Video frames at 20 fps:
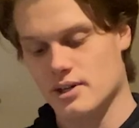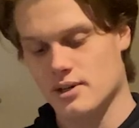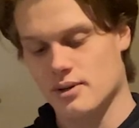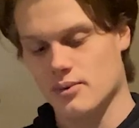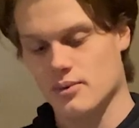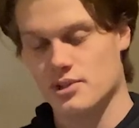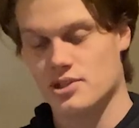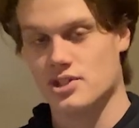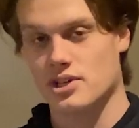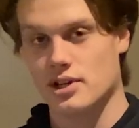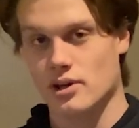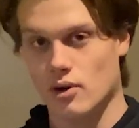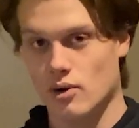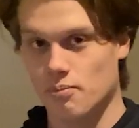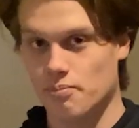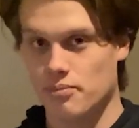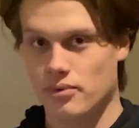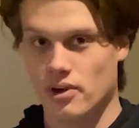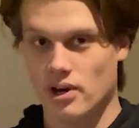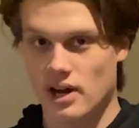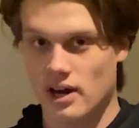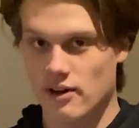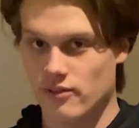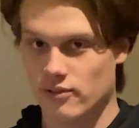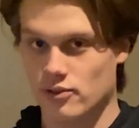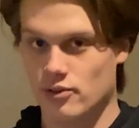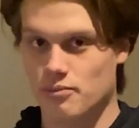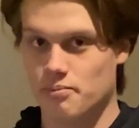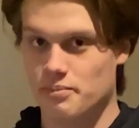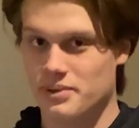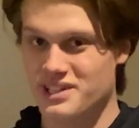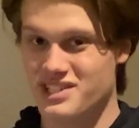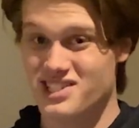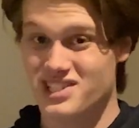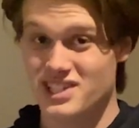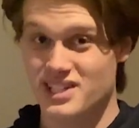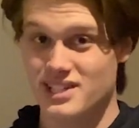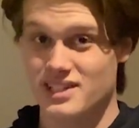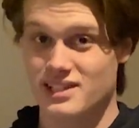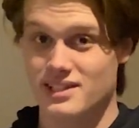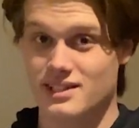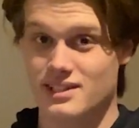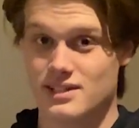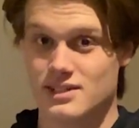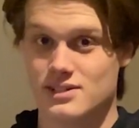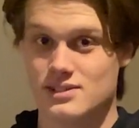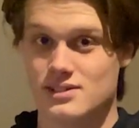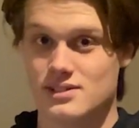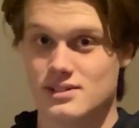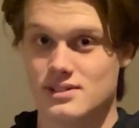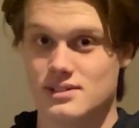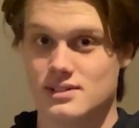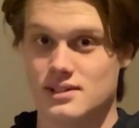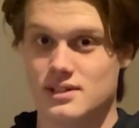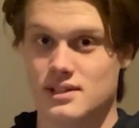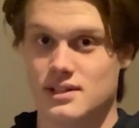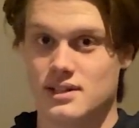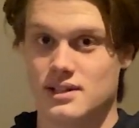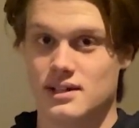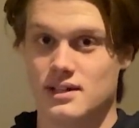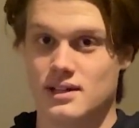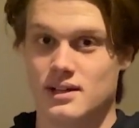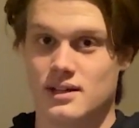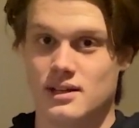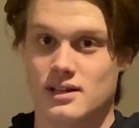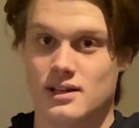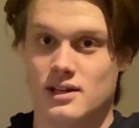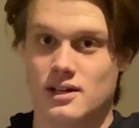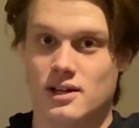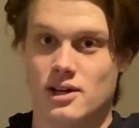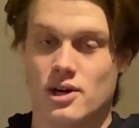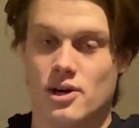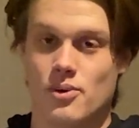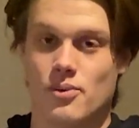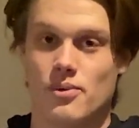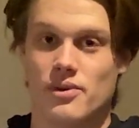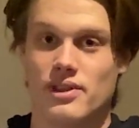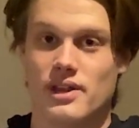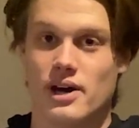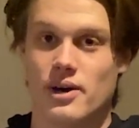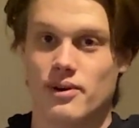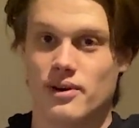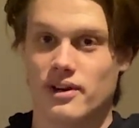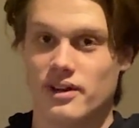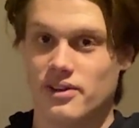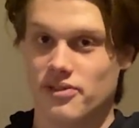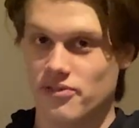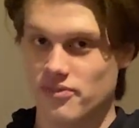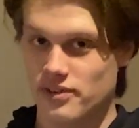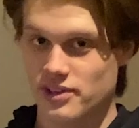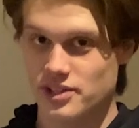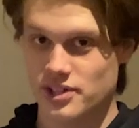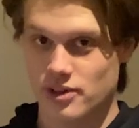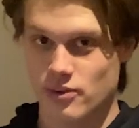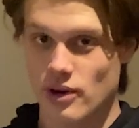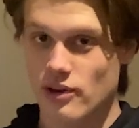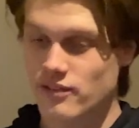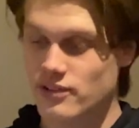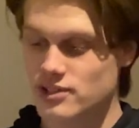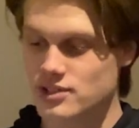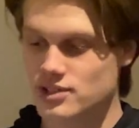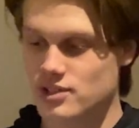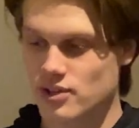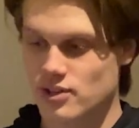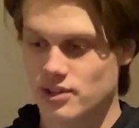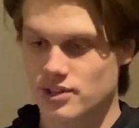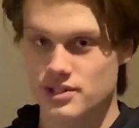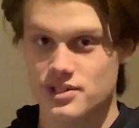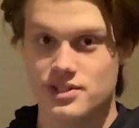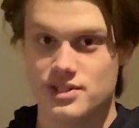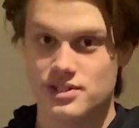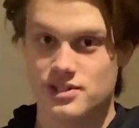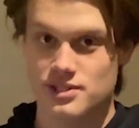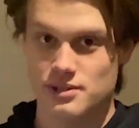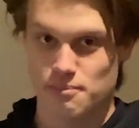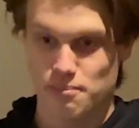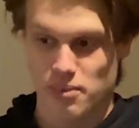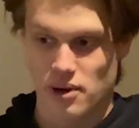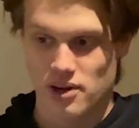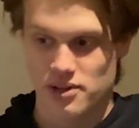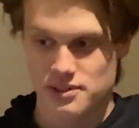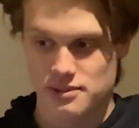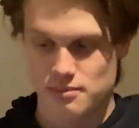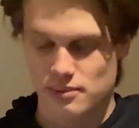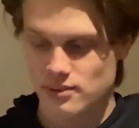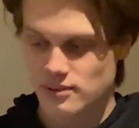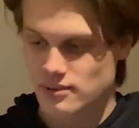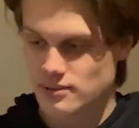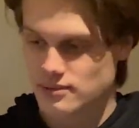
which I hope you have on your PC, because without an NVIDIA graphics card this is impossible.